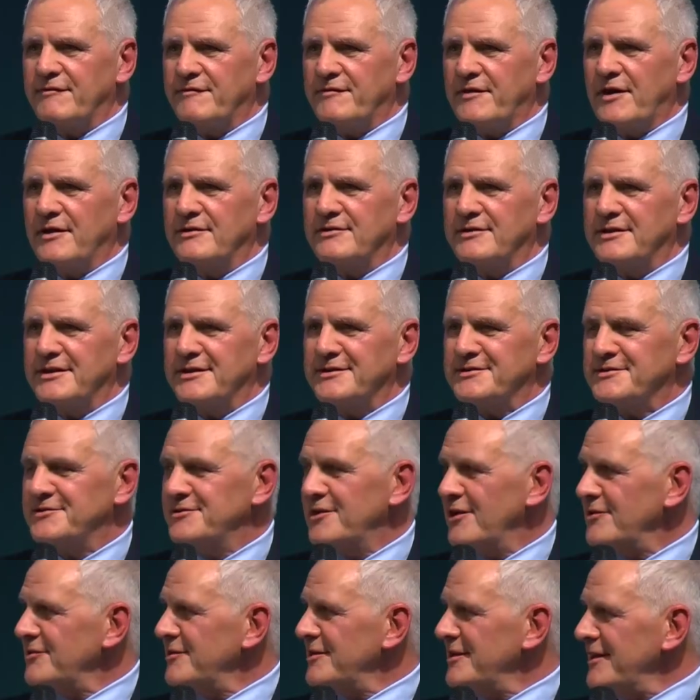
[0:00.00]
fund is
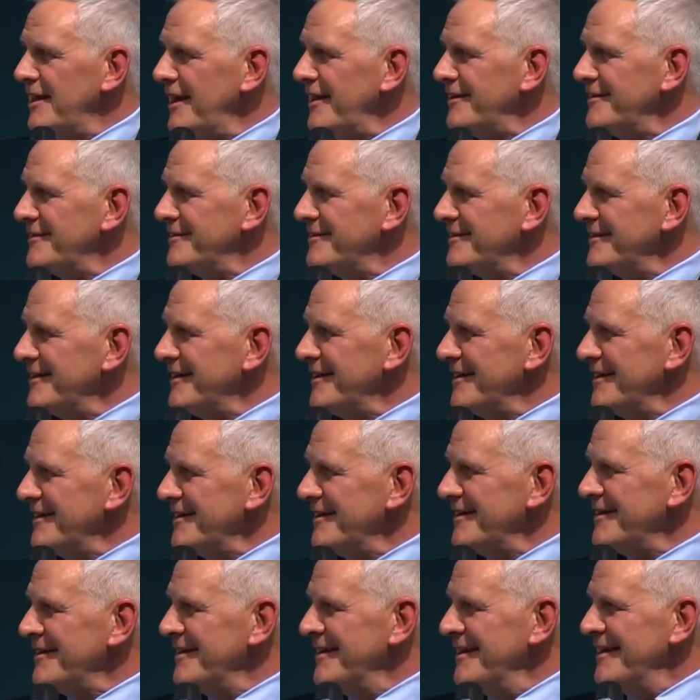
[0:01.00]
not yet
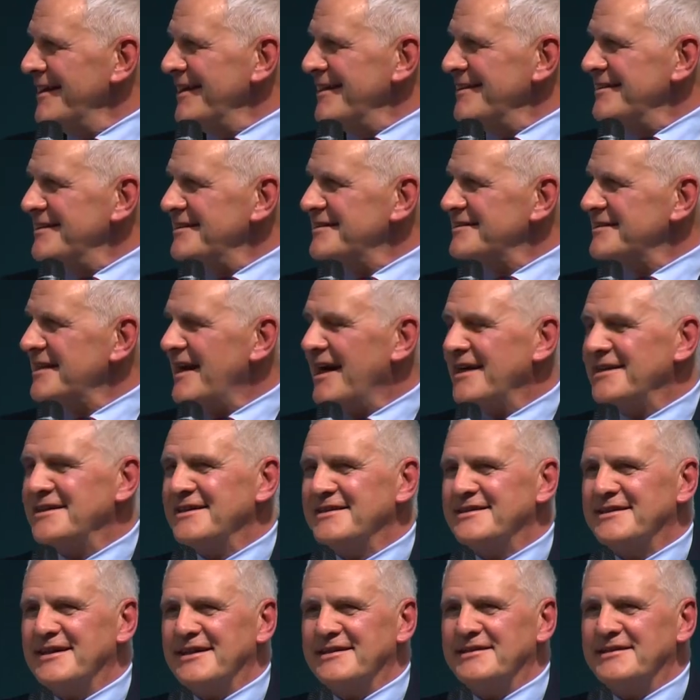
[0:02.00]
decided,